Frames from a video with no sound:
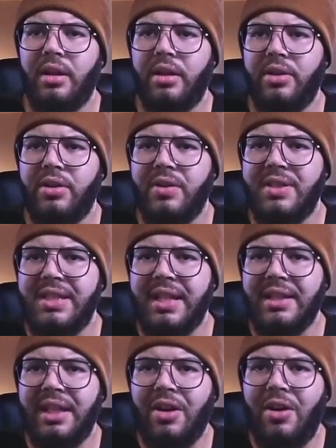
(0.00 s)
you can see
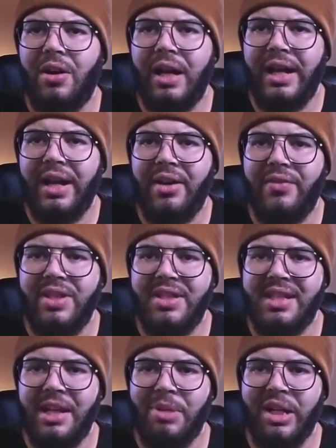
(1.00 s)
that they all have the
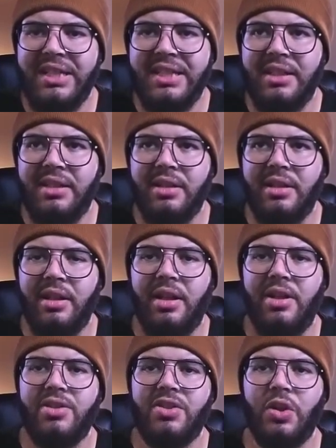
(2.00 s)
same ID.
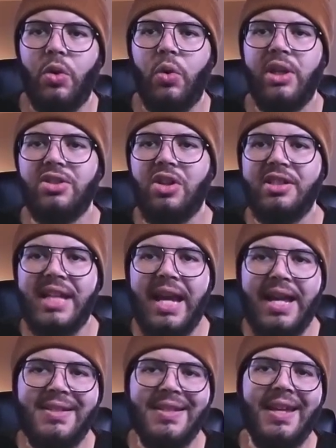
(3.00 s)
So as long as it
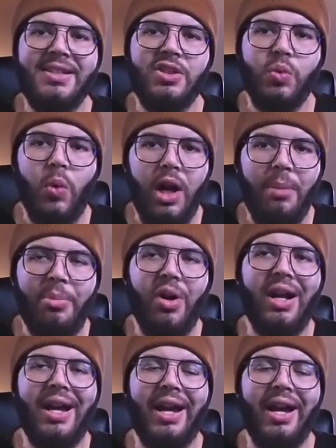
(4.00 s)
has that swap
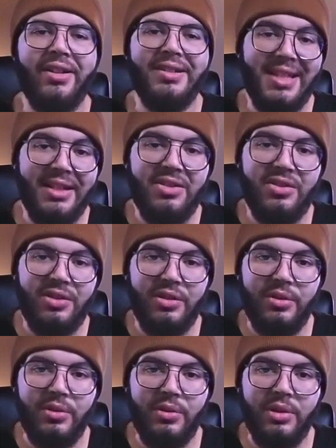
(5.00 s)
set
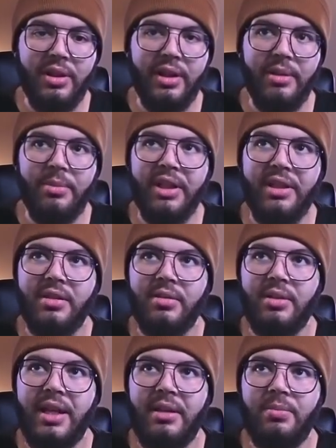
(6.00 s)
to, and
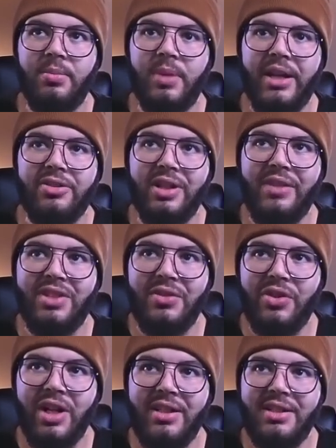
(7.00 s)
they actually have
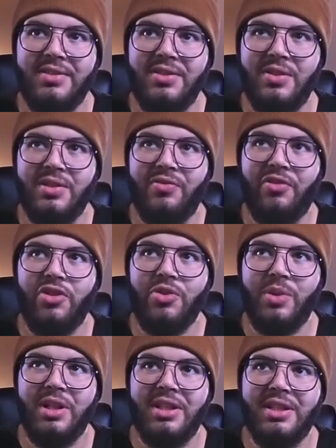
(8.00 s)
different IDs. So this first
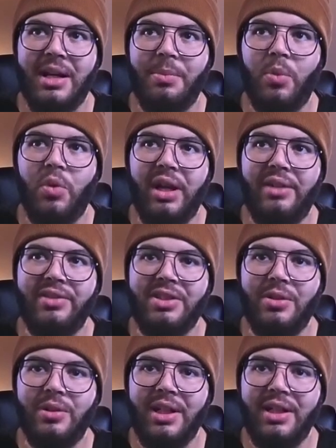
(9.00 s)
one at the top will have its
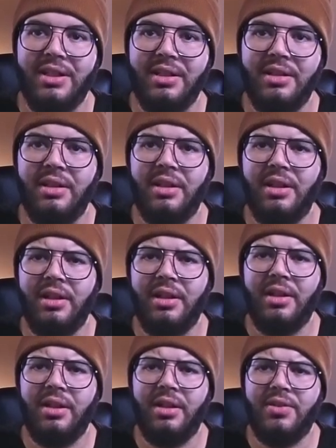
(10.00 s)
own ID.
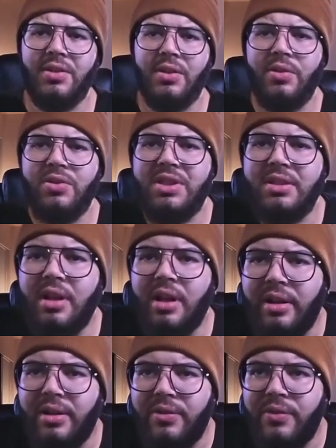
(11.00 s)
So
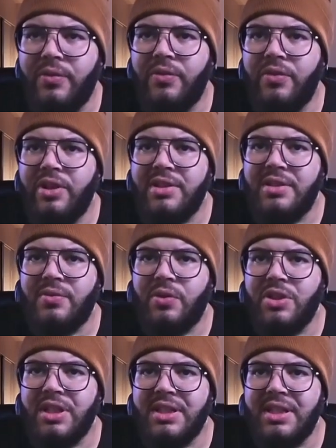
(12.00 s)
this is
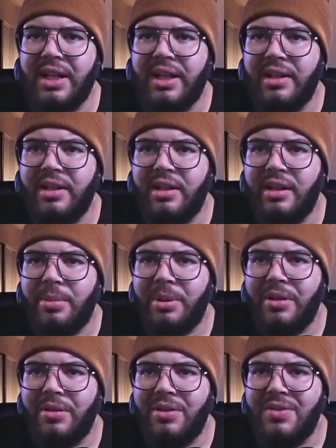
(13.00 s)
469, and then up
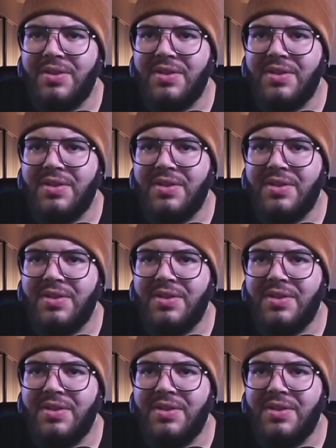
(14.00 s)
here, this is